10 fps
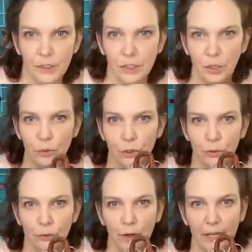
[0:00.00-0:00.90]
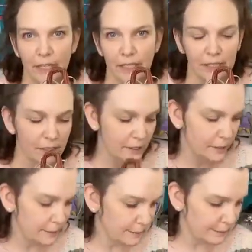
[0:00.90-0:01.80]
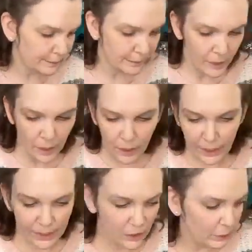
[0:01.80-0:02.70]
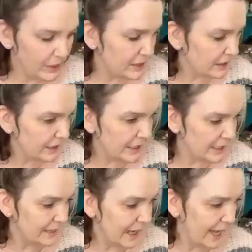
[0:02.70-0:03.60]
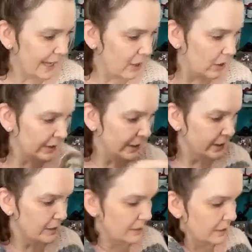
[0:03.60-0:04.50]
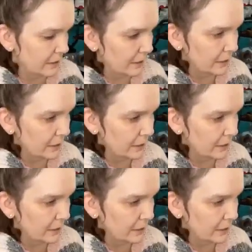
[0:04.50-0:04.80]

So cute, right? Okay, so we still need a tag on this.